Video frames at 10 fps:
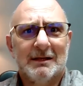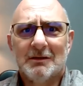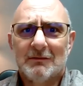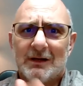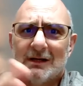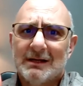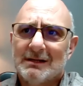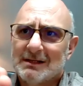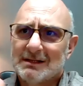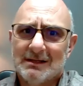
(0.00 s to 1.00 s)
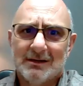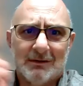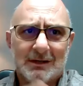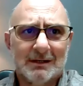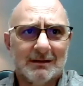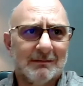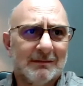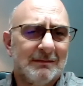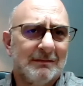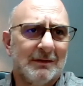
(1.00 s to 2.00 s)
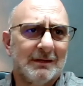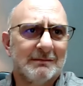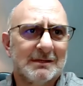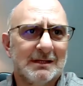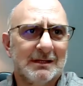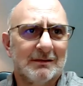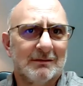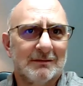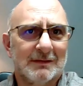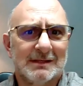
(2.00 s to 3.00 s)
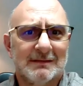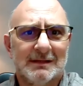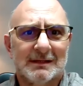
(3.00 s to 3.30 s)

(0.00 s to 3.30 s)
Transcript: And you'll find out just now why I'm saying all these